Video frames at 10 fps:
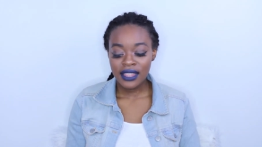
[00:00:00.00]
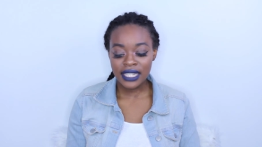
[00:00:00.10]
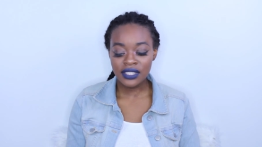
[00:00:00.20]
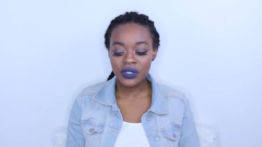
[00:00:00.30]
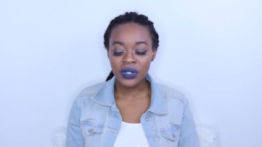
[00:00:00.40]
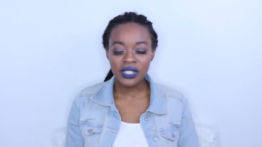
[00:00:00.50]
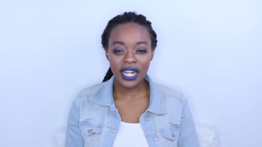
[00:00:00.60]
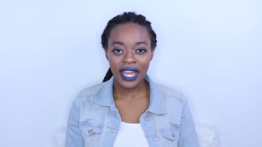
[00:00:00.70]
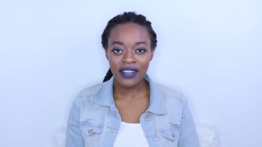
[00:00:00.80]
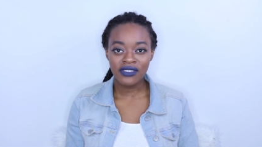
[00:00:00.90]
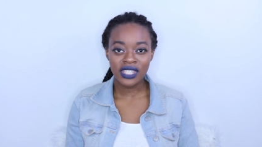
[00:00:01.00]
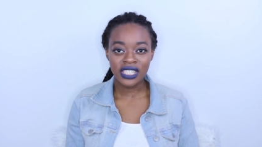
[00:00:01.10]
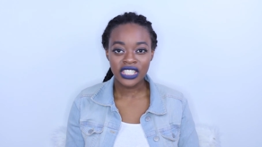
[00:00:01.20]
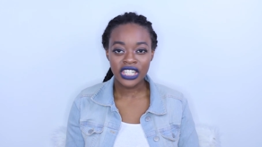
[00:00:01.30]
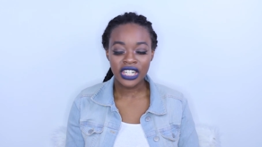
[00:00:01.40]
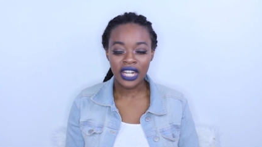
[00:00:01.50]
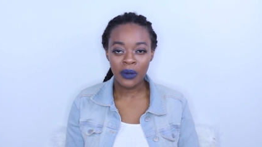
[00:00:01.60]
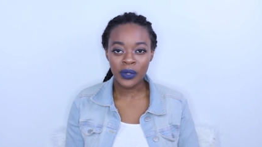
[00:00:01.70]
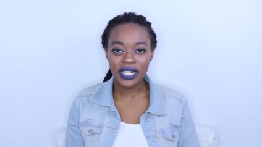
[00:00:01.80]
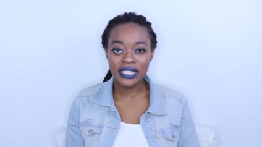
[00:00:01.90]
that's a goal that I have for this year.
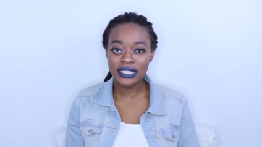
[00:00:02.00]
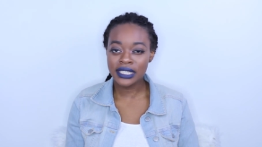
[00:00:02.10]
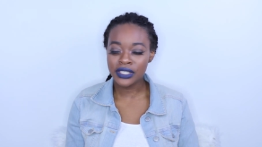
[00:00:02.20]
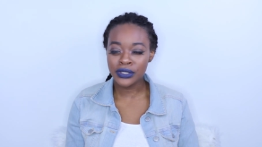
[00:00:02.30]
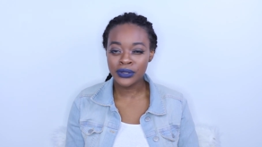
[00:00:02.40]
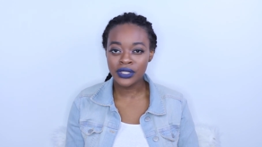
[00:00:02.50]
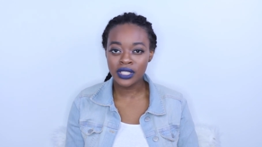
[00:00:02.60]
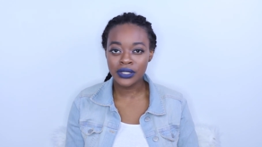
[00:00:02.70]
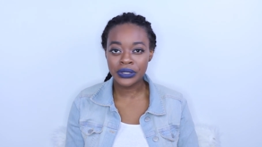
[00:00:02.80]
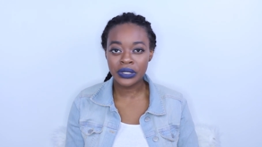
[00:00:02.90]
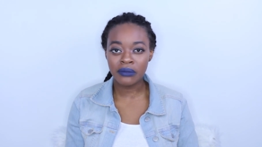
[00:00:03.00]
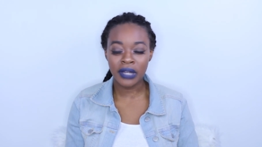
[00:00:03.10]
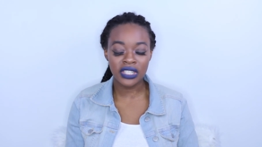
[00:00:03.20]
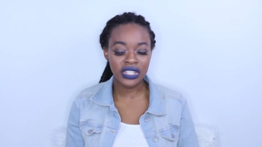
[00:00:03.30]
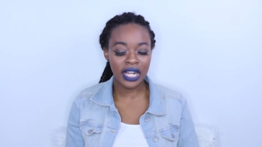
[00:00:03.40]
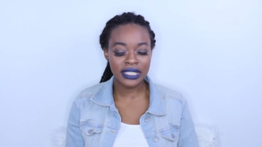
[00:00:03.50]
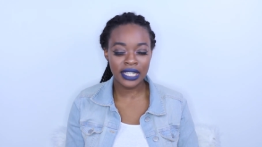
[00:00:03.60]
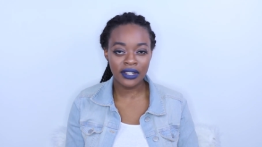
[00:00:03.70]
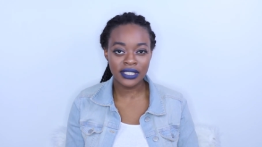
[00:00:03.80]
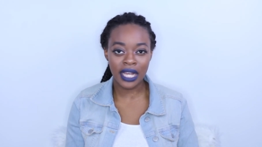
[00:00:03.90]
I want to continue to make sure I
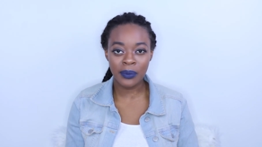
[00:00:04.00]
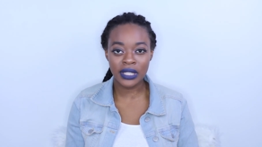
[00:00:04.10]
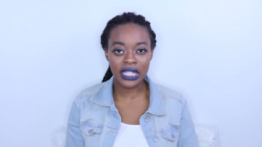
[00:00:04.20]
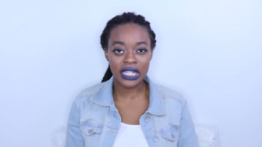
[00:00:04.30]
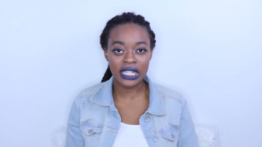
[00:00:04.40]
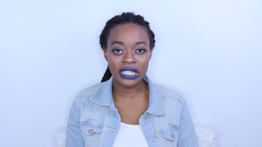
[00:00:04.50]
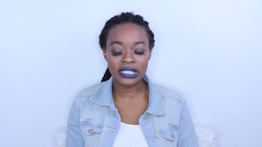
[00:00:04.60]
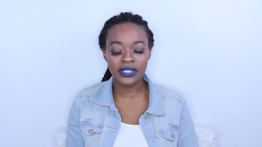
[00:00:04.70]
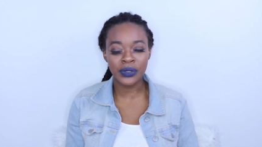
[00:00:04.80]
stay on top of things.